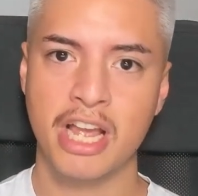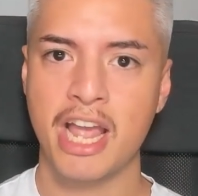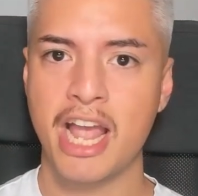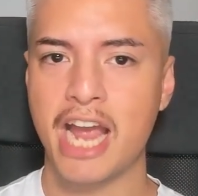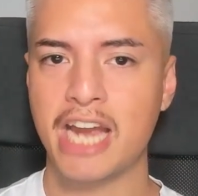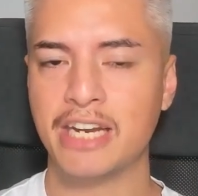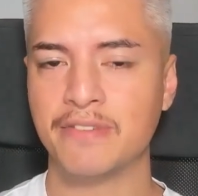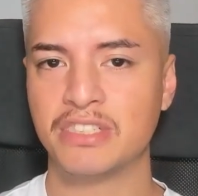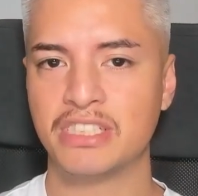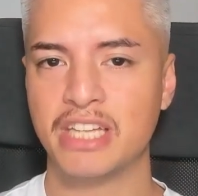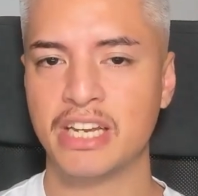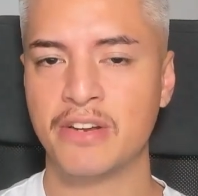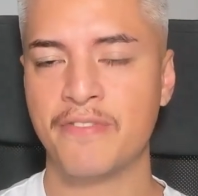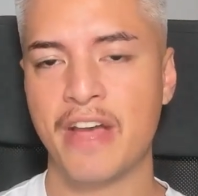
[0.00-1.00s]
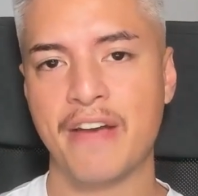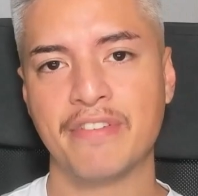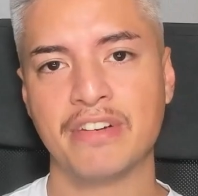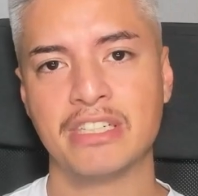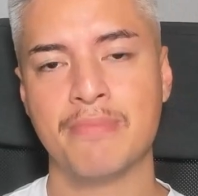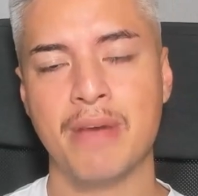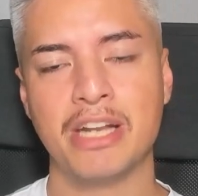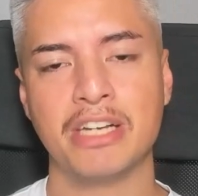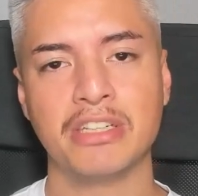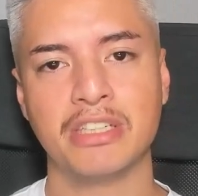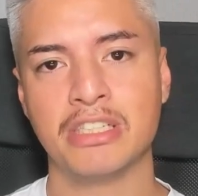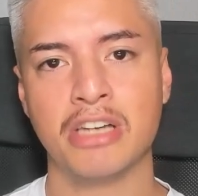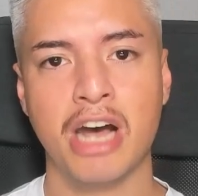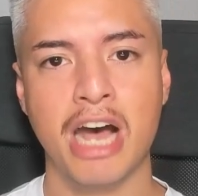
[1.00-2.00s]
and instead of having to manually
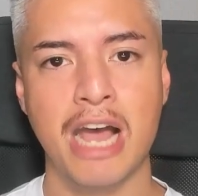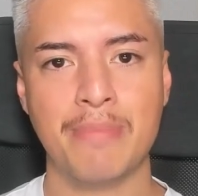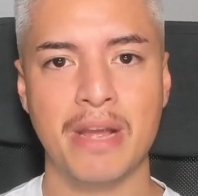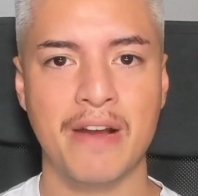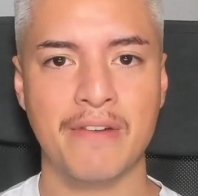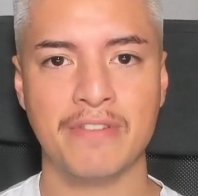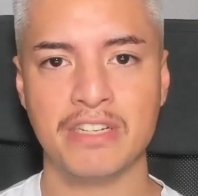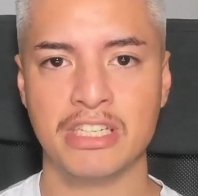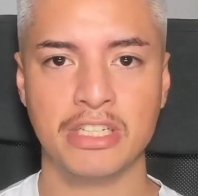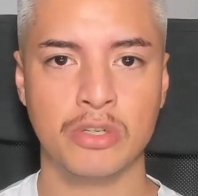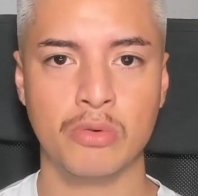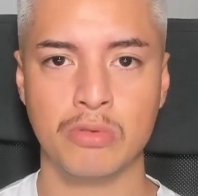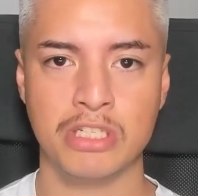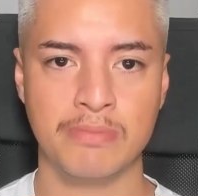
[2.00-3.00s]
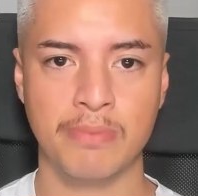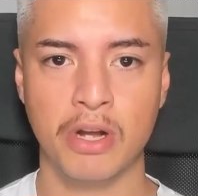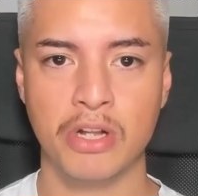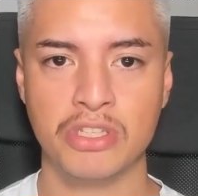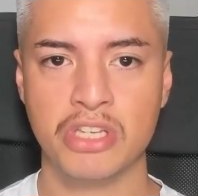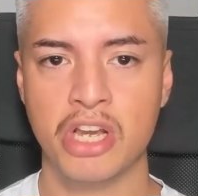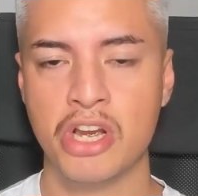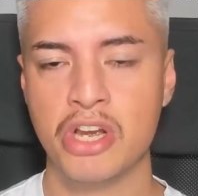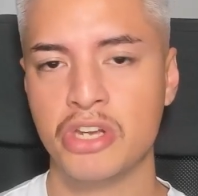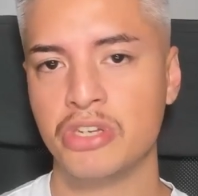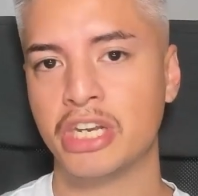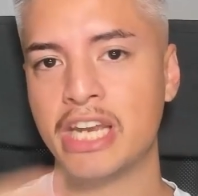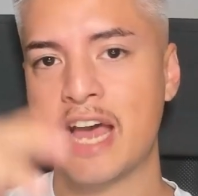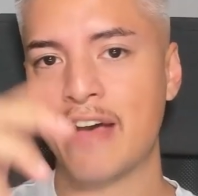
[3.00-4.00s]
type every single response you
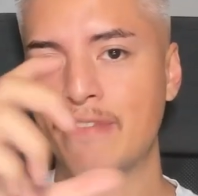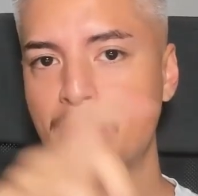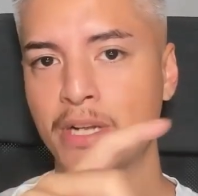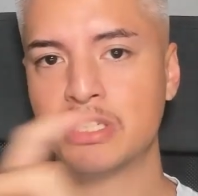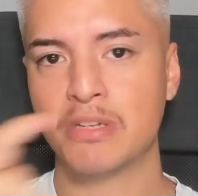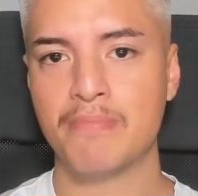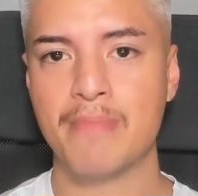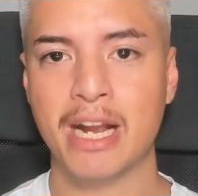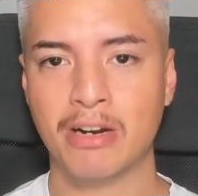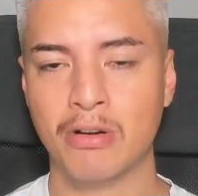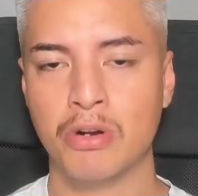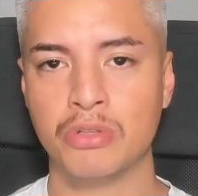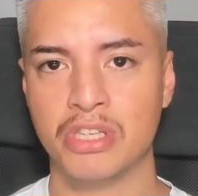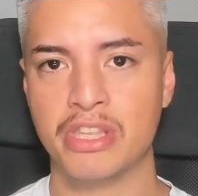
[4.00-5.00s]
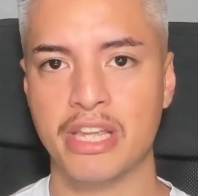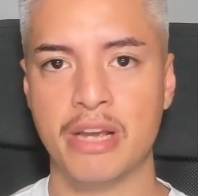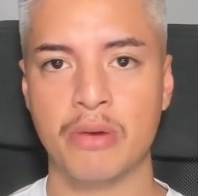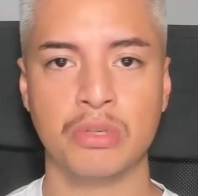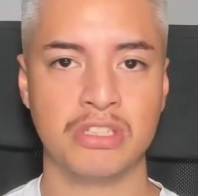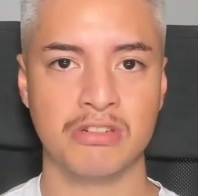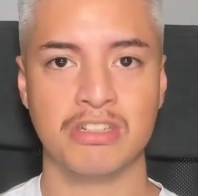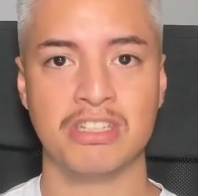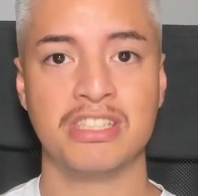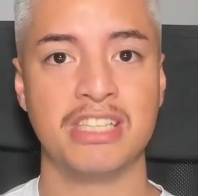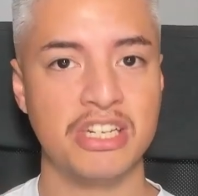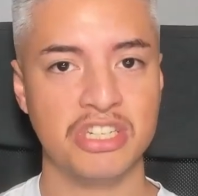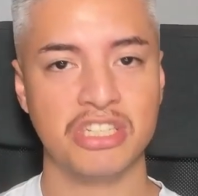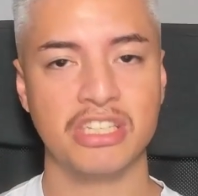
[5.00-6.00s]
can have a bunch of macros in there which are
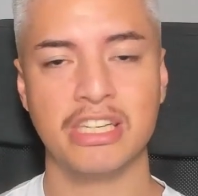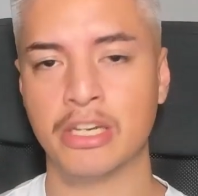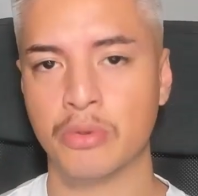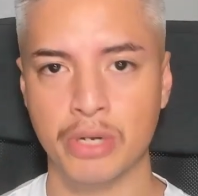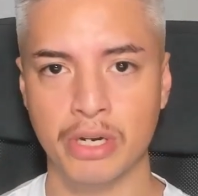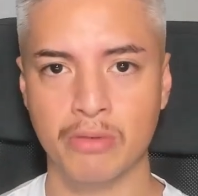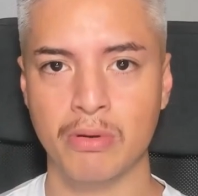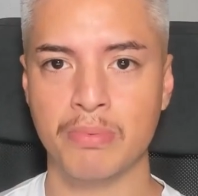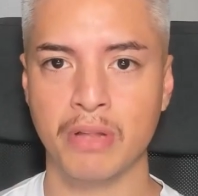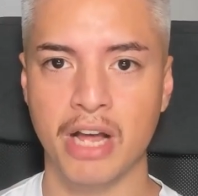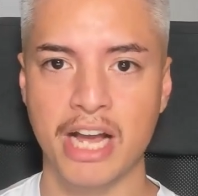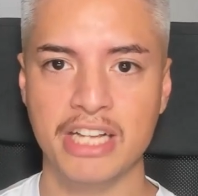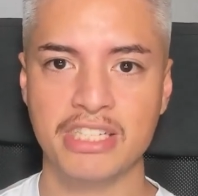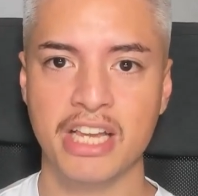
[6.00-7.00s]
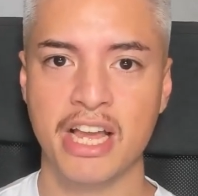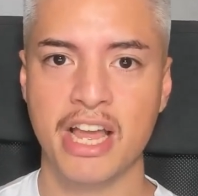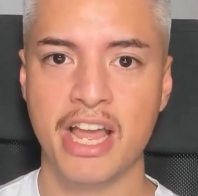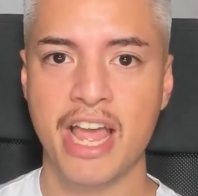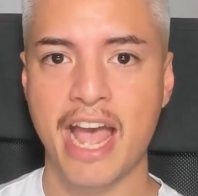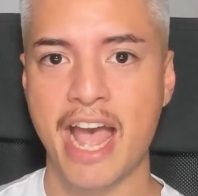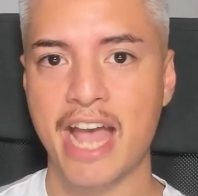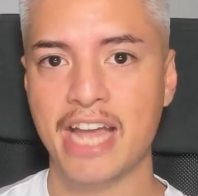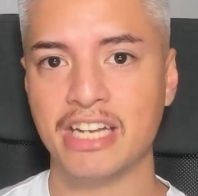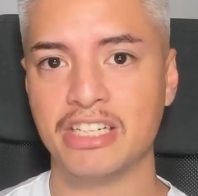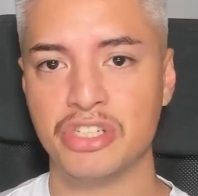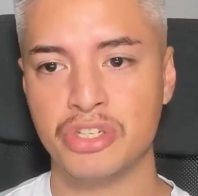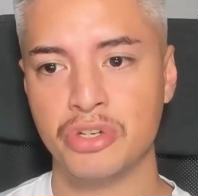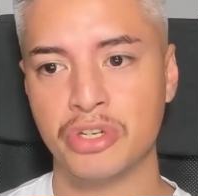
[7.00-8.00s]
essentially quick replies and
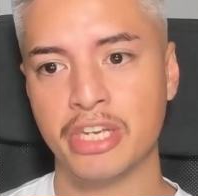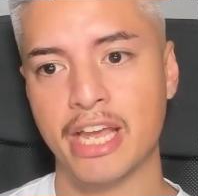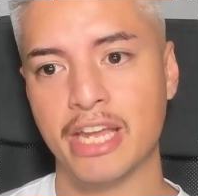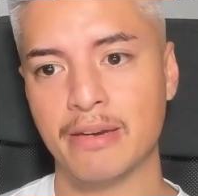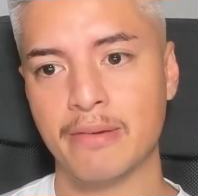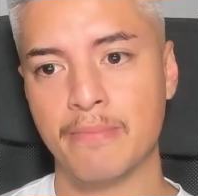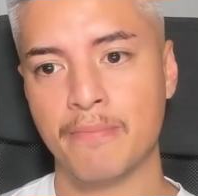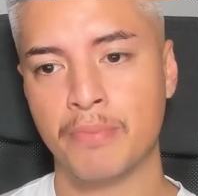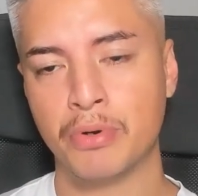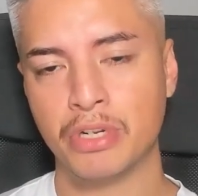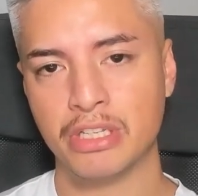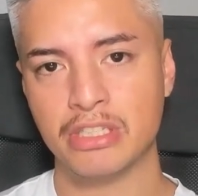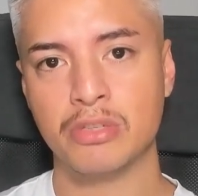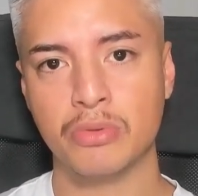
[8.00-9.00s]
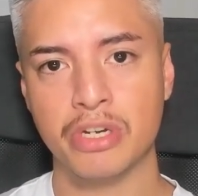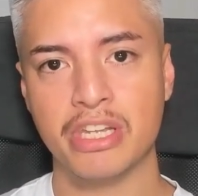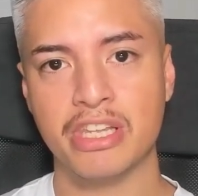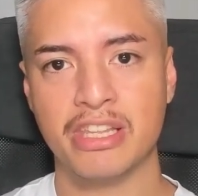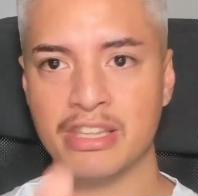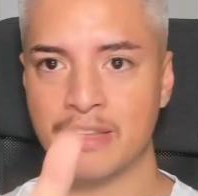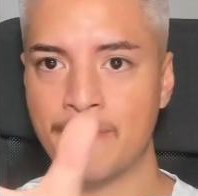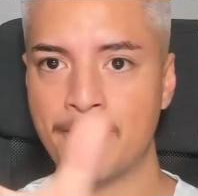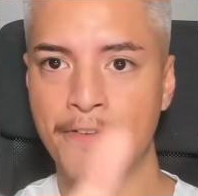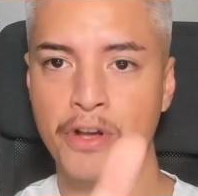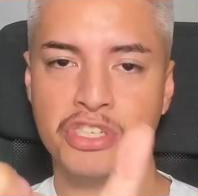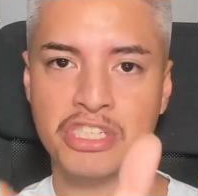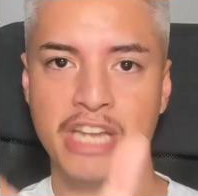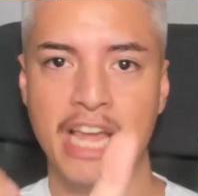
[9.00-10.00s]
you can put into it the
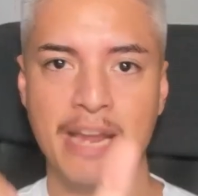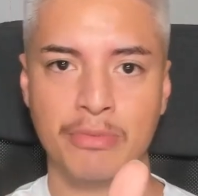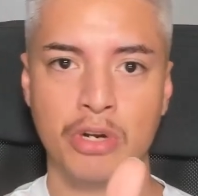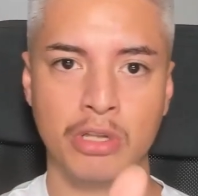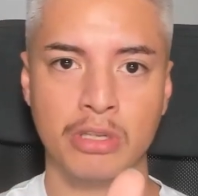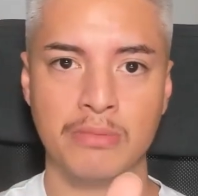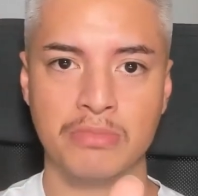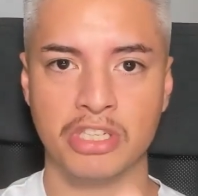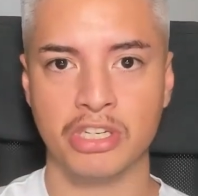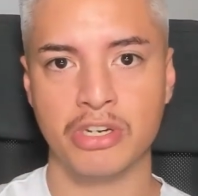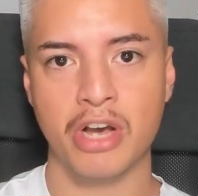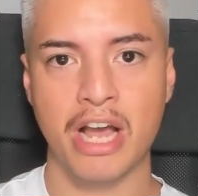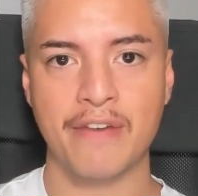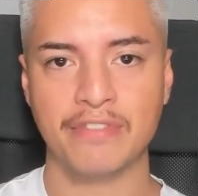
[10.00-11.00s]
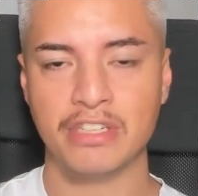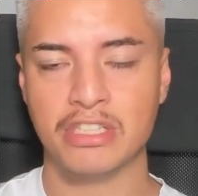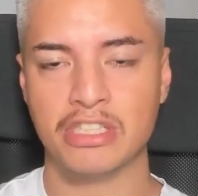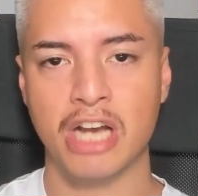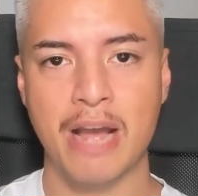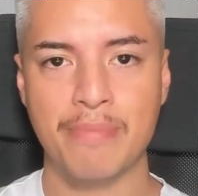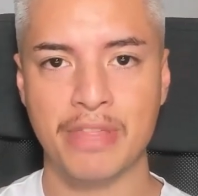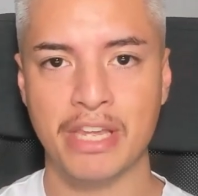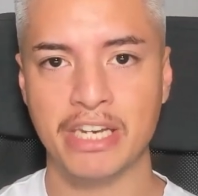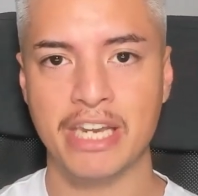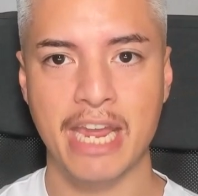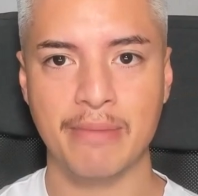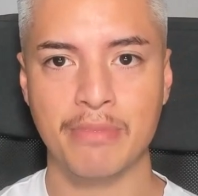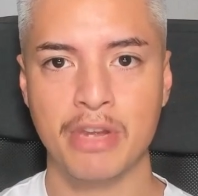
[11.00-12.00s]
first name column. So you're not having to type their
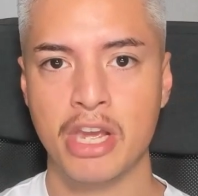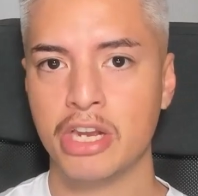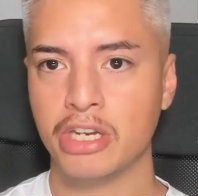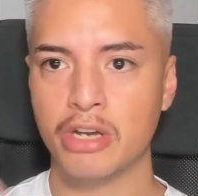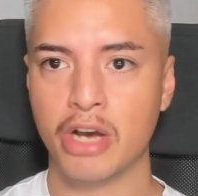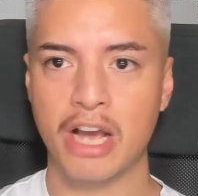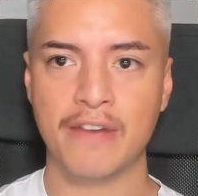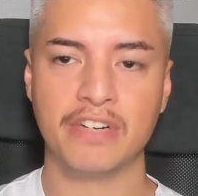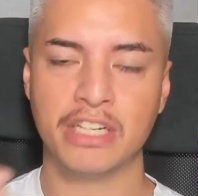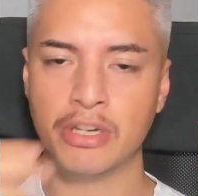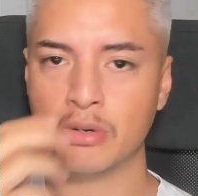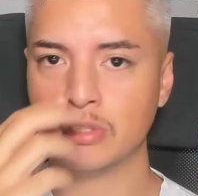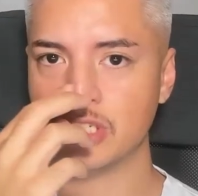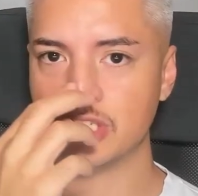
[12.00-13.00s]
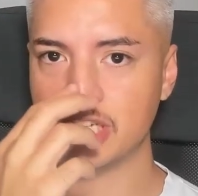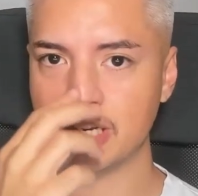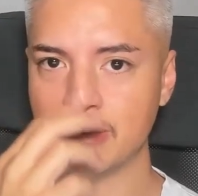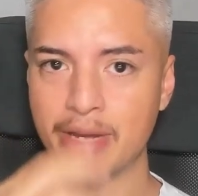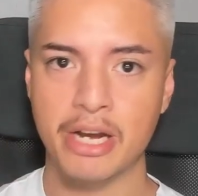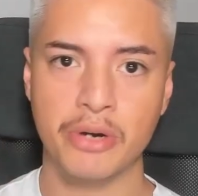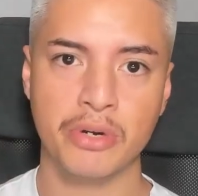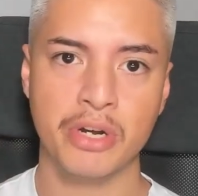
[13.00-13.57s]
name, you're not having to go into Gmail